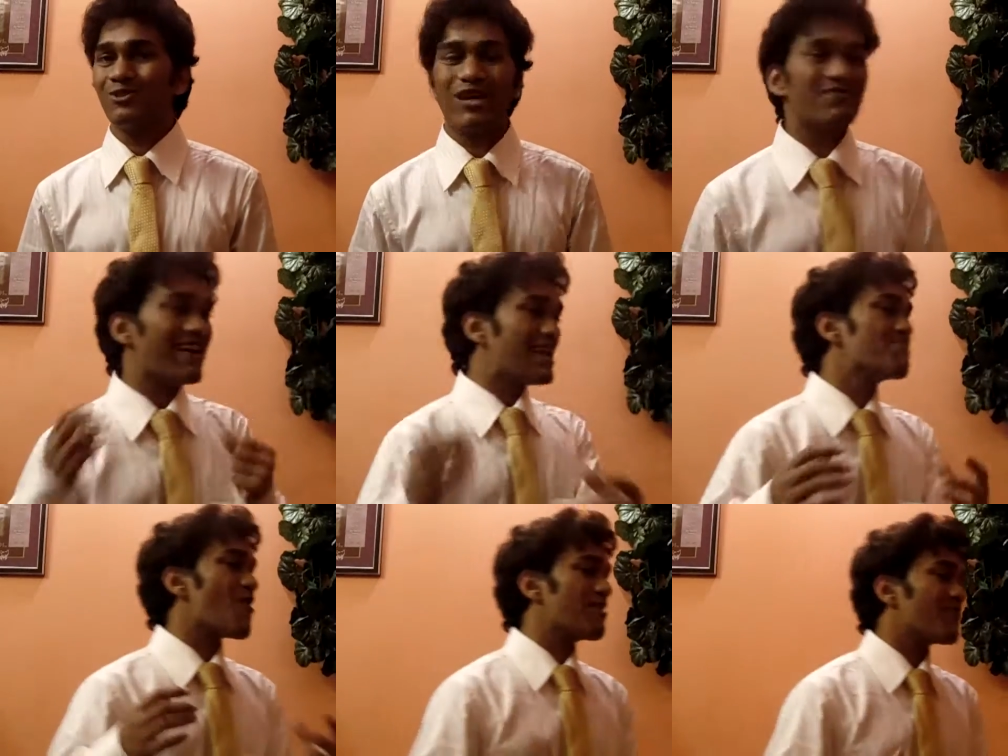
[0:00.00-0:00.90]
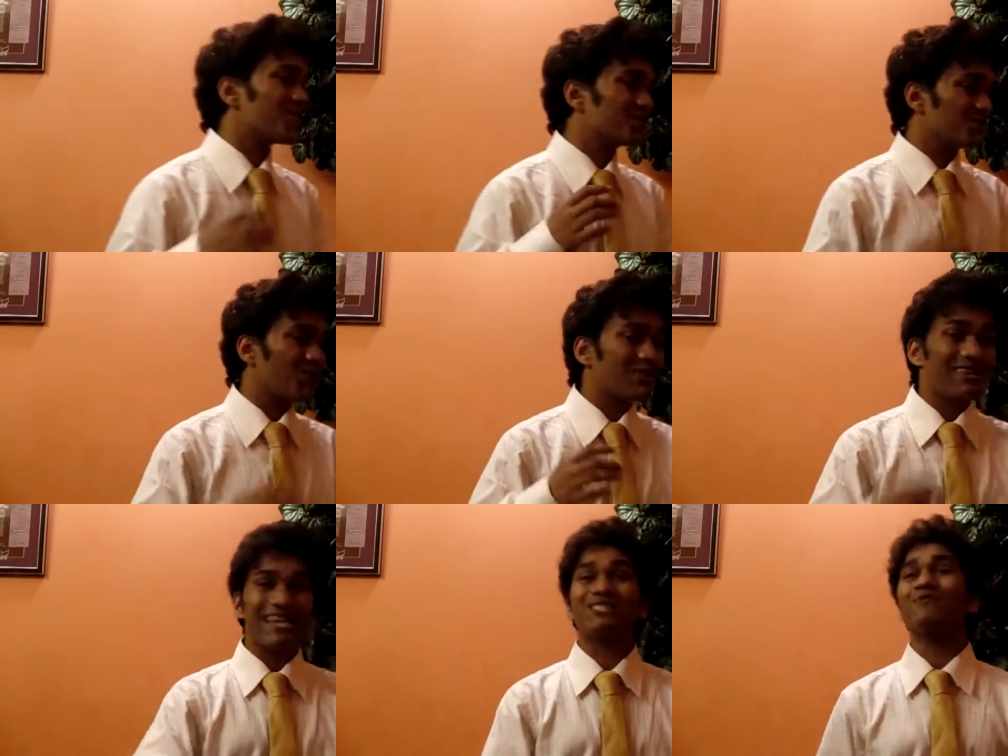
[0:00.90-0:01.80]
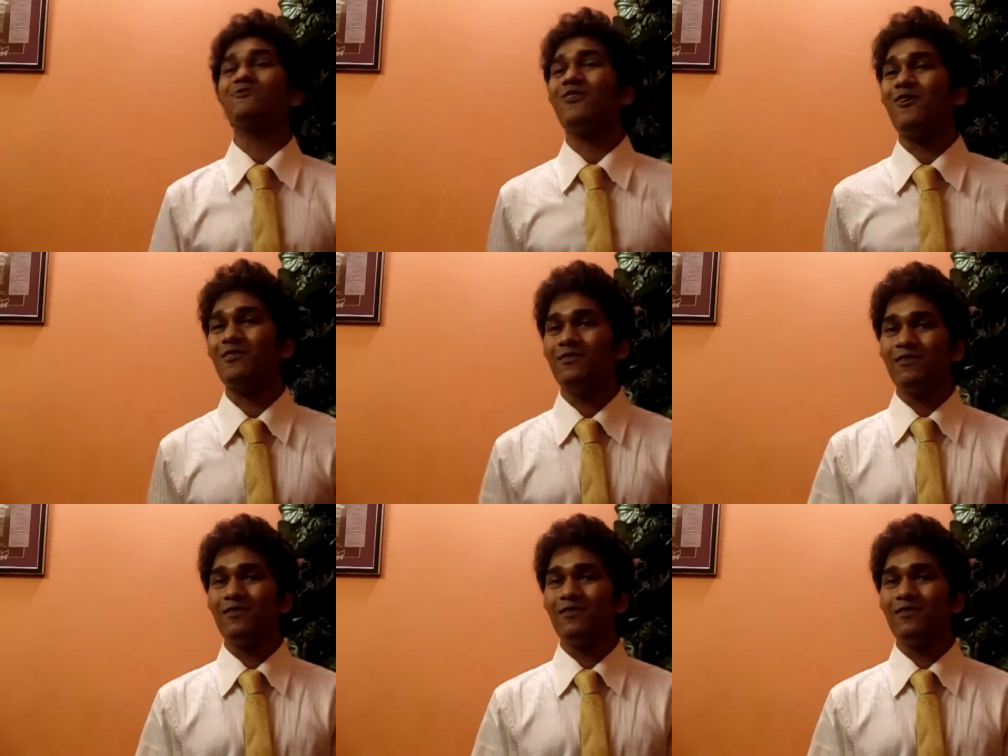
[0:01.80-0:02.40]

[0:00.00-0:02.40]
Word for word: So it's very important for us to know the rest of God.